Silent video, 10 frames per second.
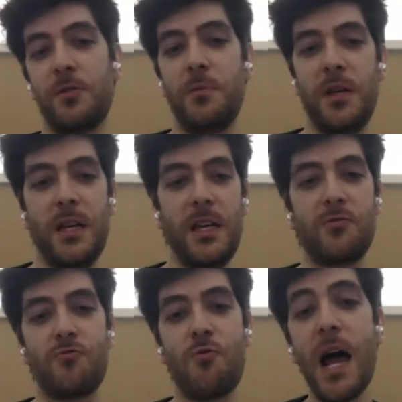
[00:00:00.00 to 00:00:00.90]
or it could also
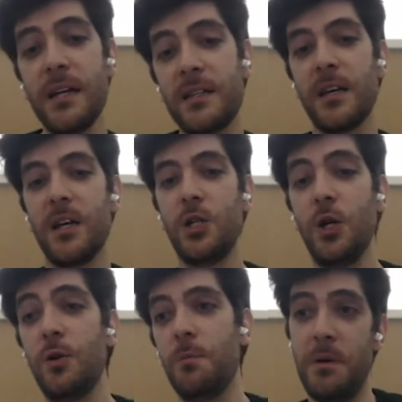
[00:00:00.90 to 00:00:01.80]
be is
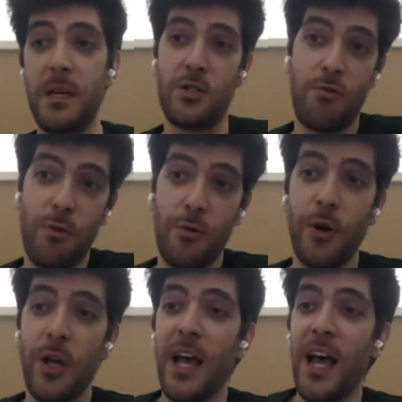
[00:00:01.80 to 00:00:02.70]
right should
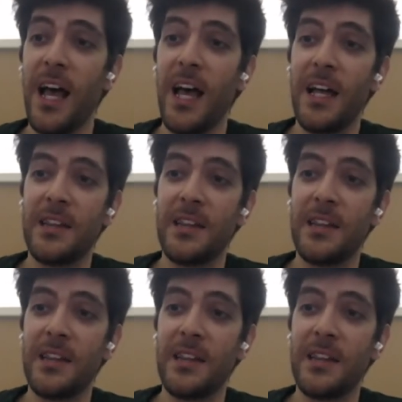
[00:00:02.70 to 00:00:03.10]
be true.